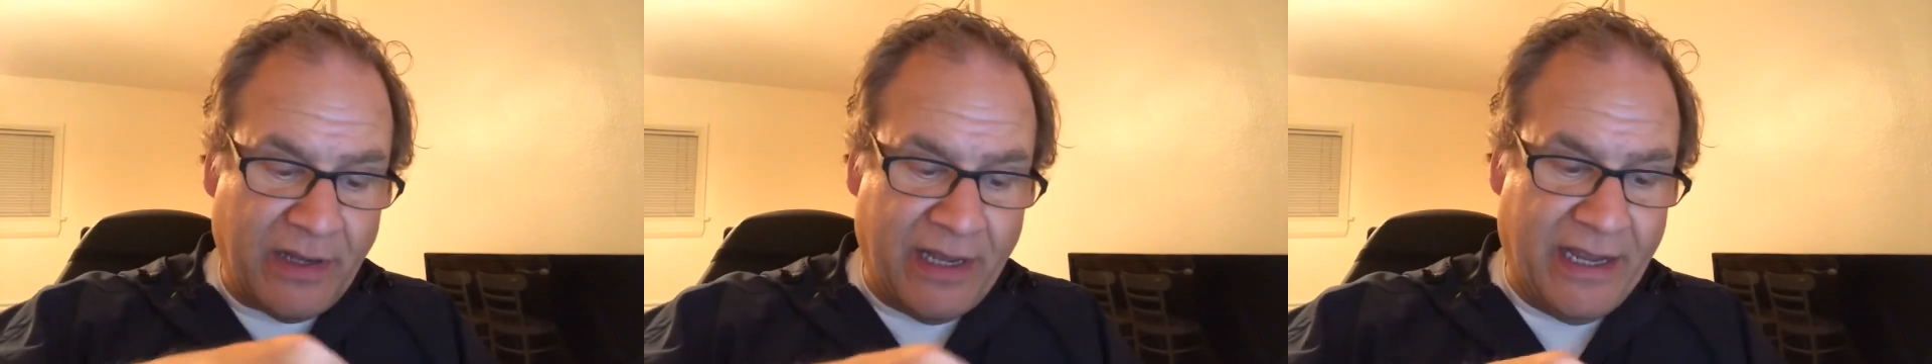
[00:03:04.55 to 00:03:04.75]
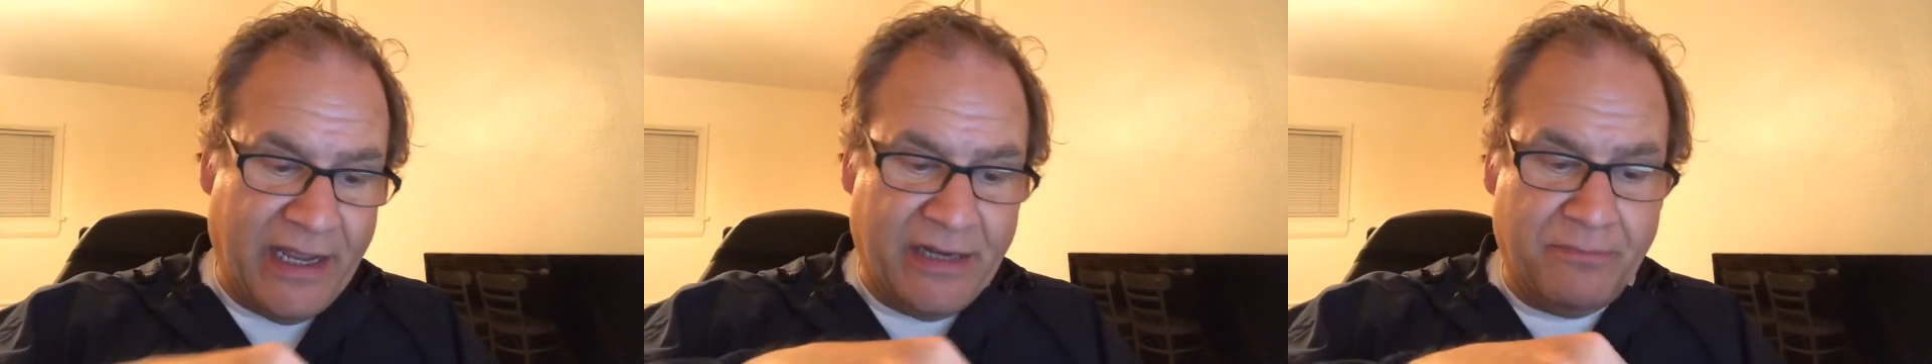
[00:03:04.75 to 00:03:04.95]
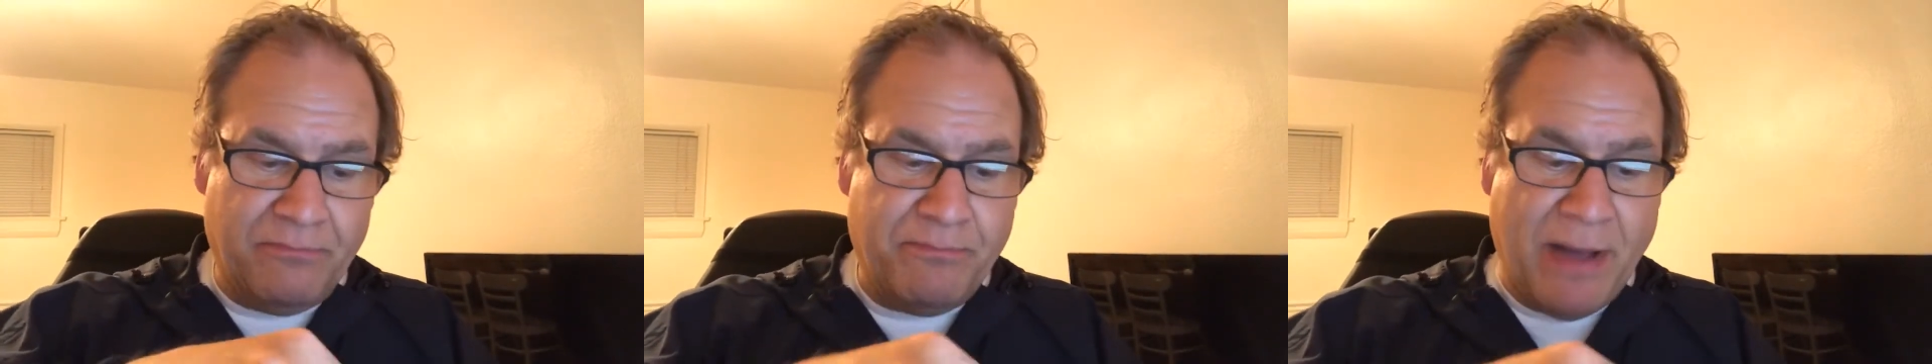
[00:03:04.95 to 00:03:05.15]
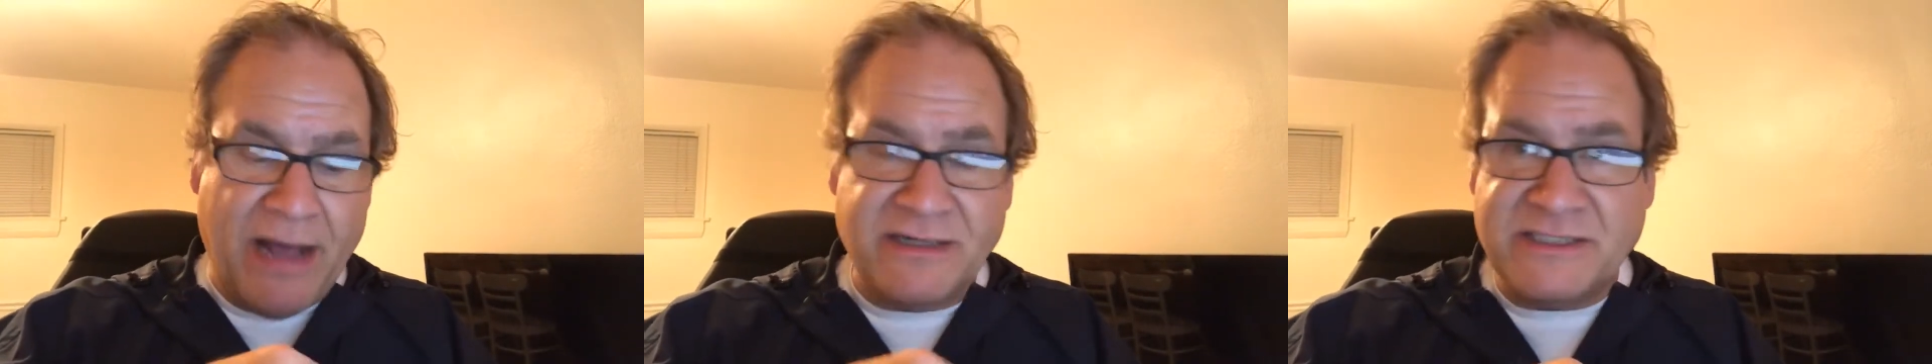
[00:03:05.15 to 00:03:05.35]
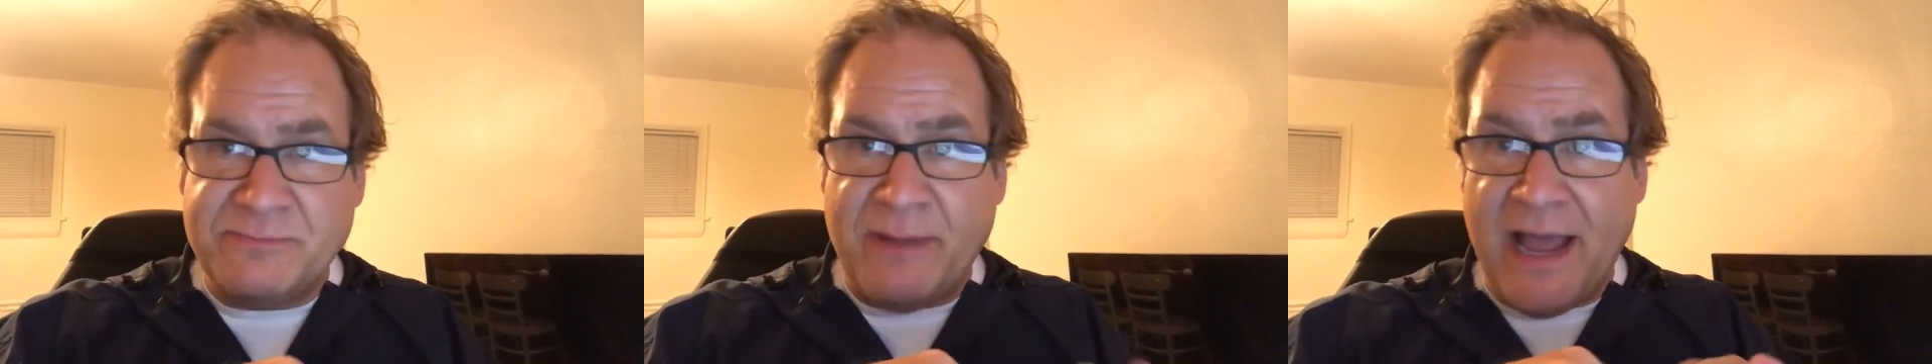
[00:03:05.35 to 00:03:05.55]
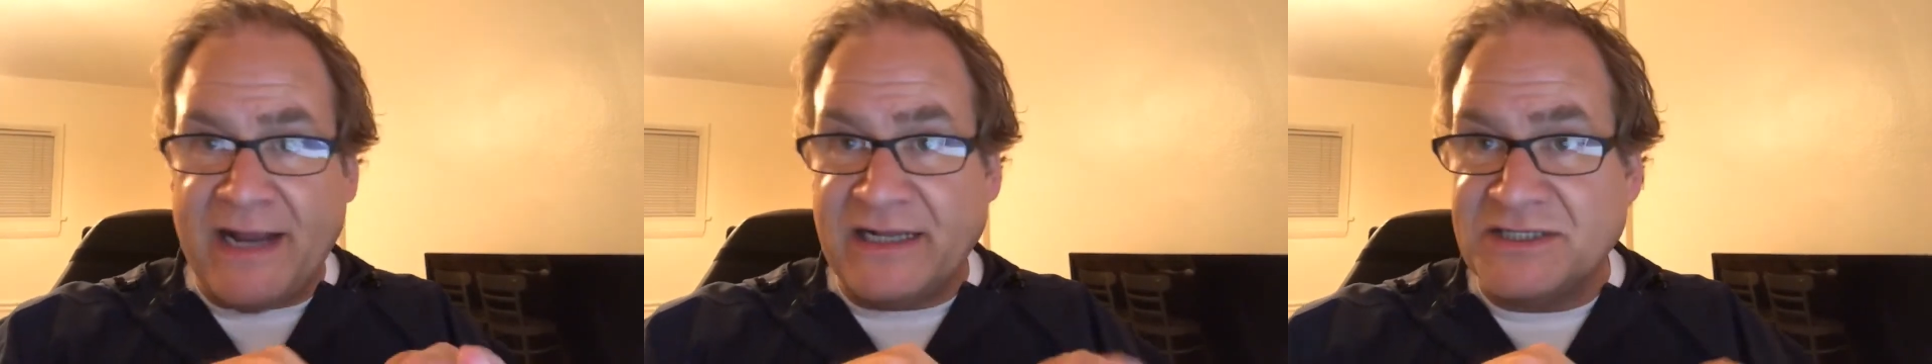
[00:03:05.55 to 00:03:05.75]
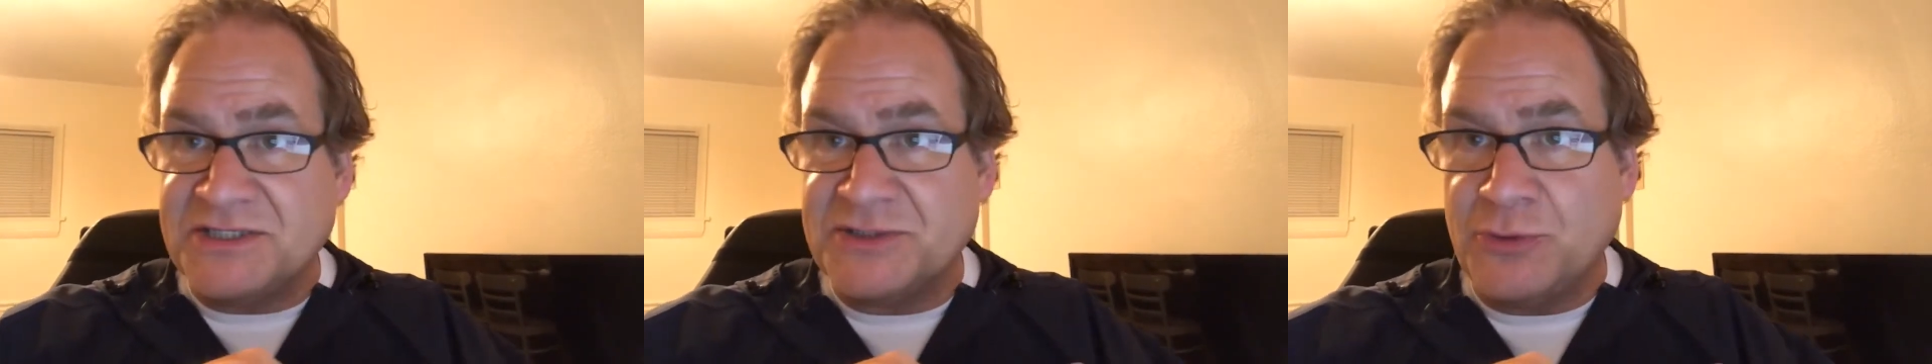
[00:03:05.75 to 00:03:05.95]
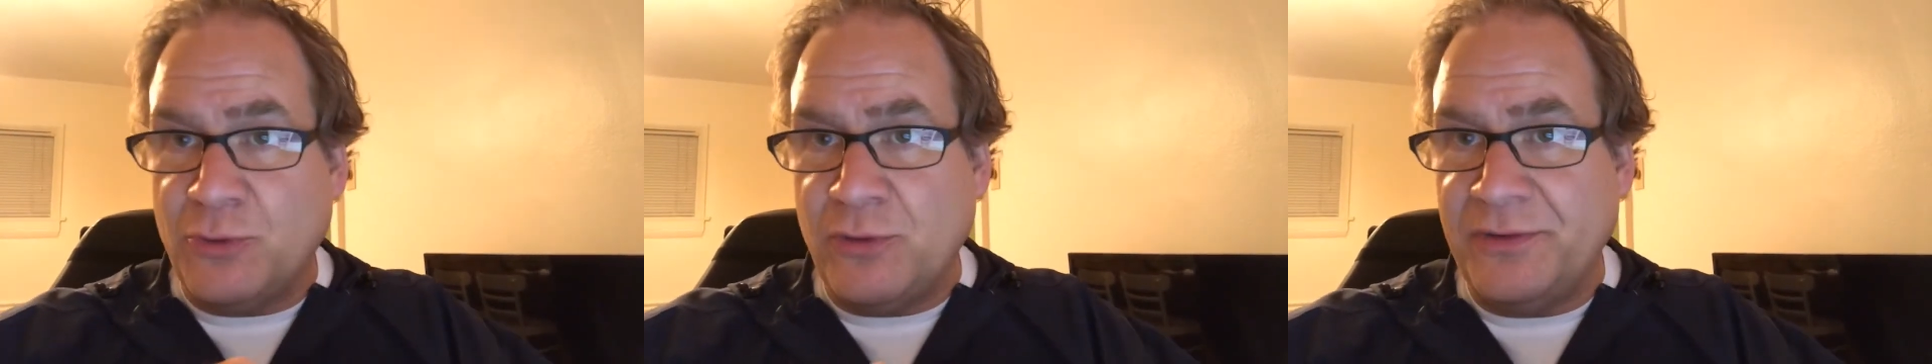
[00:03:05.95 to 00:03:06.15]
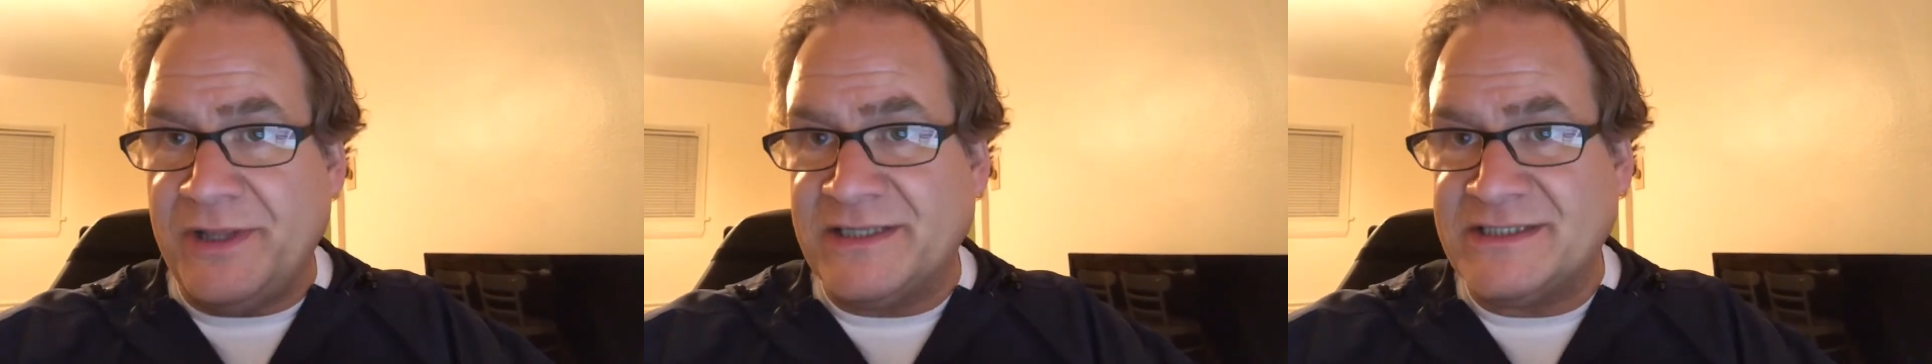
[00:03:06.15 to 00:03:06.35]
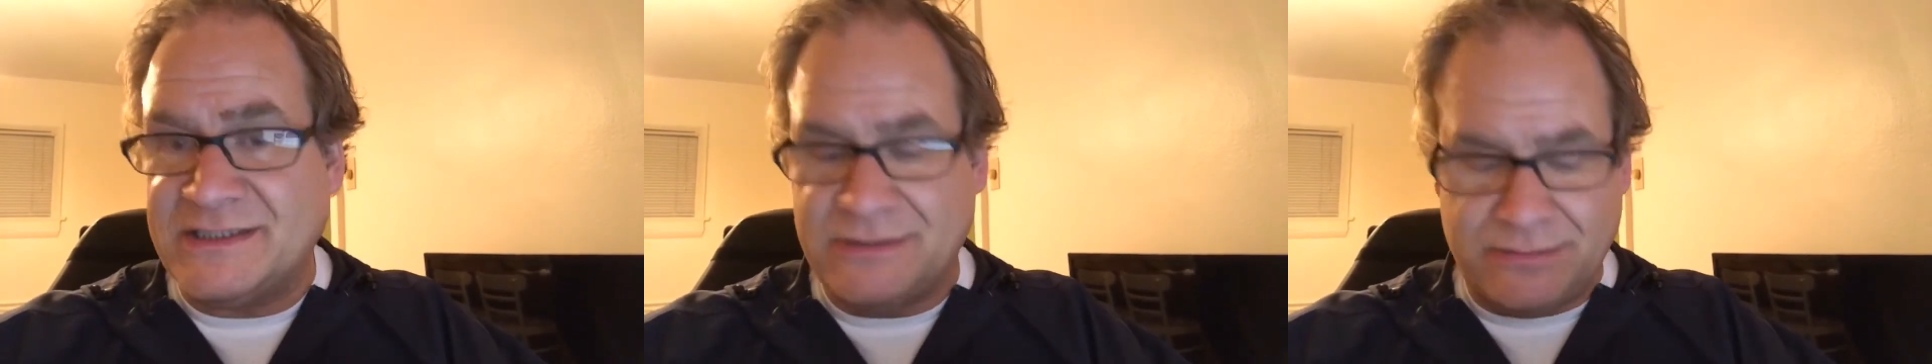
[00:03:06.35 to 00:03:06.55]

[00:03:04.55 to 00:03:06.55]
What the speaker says: and bounce back a score that's